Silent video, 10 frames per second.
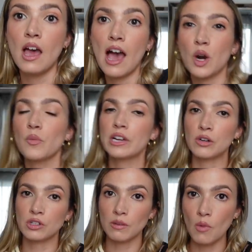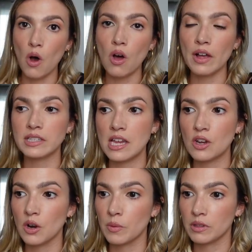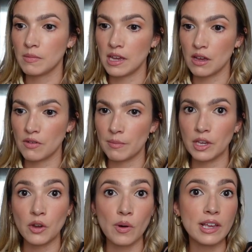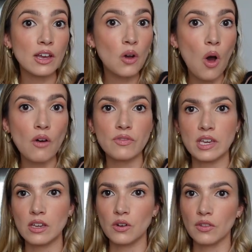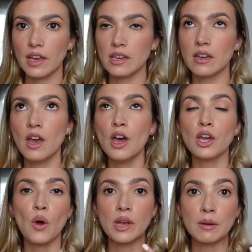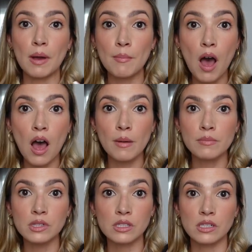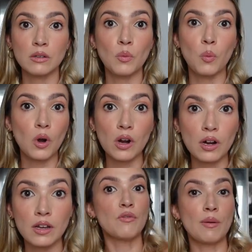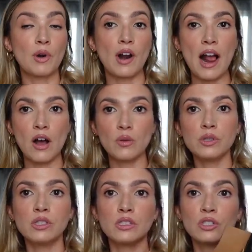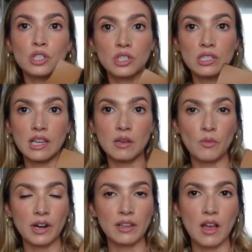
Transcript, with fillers: I don't bring her to the mall. I'll take her with me if I'm like going to get coffee or like going to my mom's to work from her house just because I can bring a